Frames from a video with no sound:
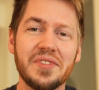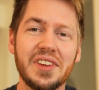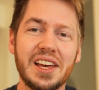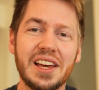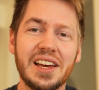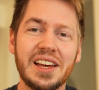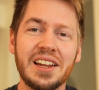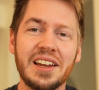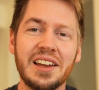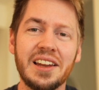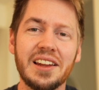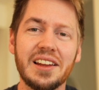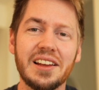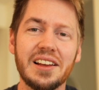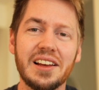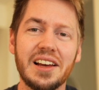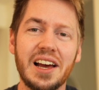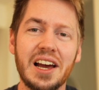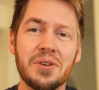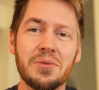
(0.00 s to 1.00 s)
and
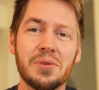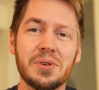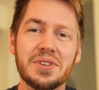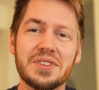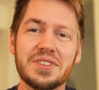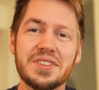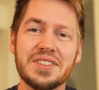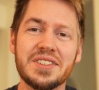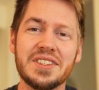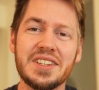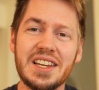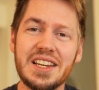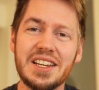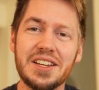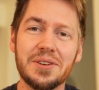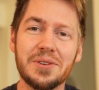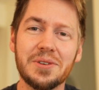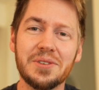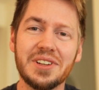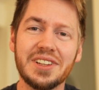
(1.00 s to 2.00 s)
I will see
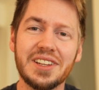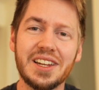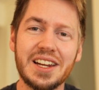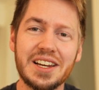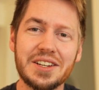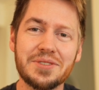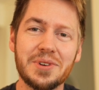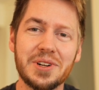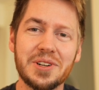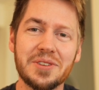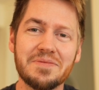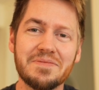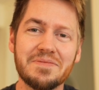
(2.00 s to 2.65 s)
you in the next one.